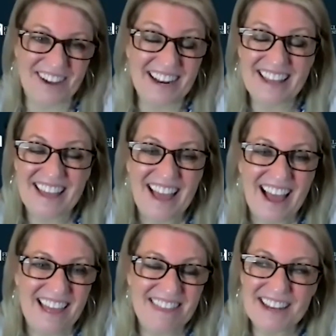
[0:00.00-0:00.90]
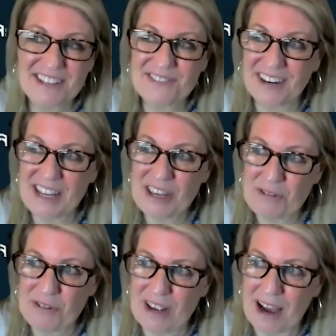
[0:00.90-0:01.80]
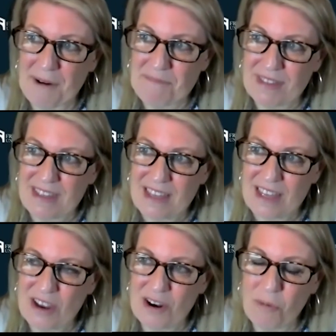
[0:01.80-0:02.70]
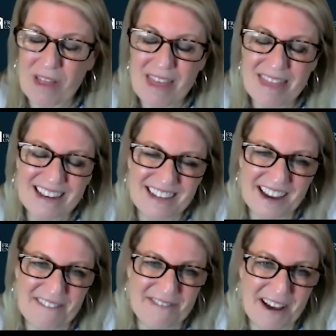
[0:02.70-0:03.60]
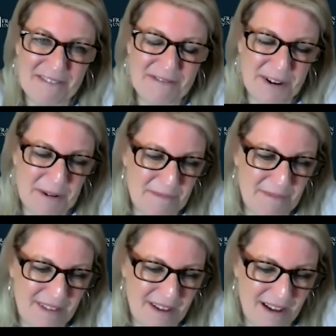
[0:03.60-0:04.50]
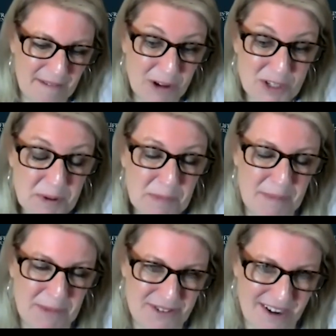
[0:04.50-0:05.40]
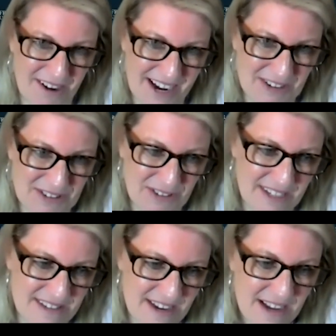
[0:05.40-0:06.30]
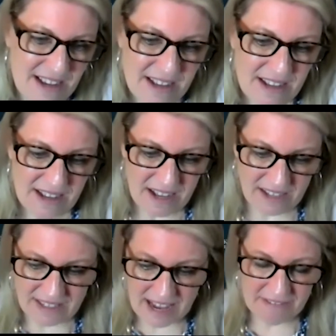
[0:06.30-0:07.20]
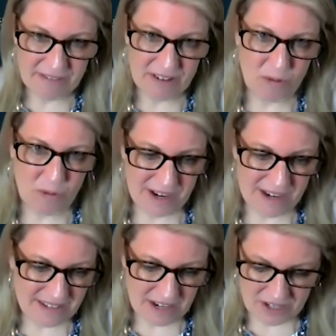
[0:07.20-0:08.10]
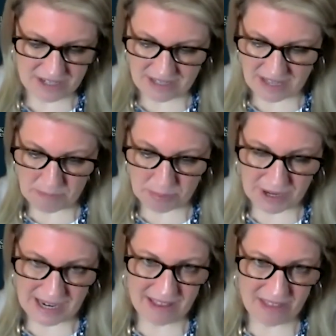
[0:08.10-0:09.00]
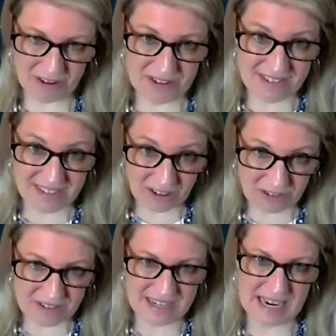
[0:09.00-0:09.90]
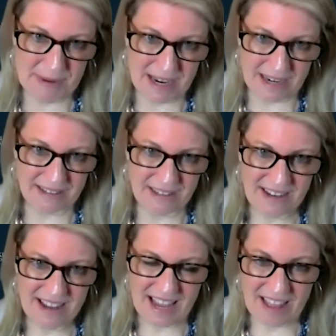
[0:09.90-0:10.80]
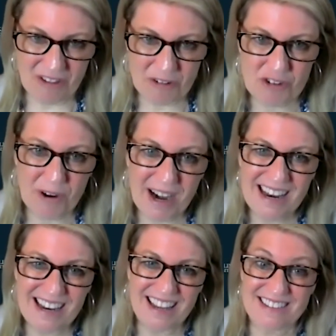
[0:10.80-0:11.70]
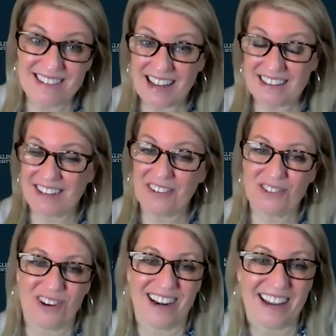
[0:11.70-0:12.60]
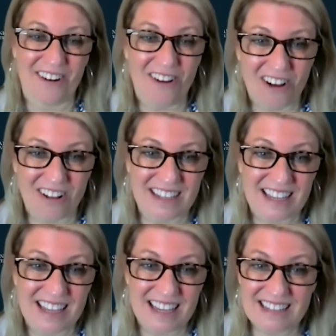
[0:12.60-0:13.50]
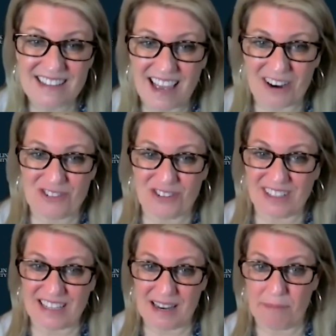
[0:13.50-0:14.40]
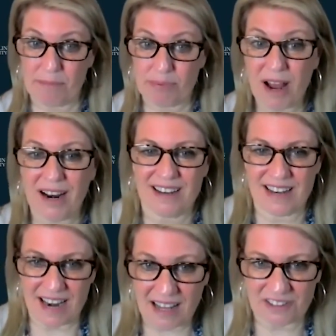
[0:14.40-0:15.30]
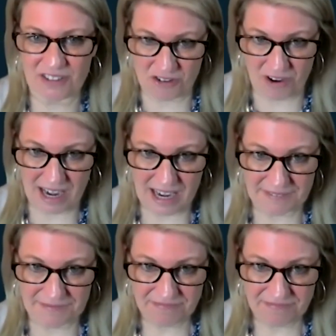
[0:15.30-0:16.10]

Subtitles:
I think it's funny, one of the things I have found from multiple members on our council is a lot of organizations, they bring their sales team in, and their training is not sales training at all. It's actually product knowledge training.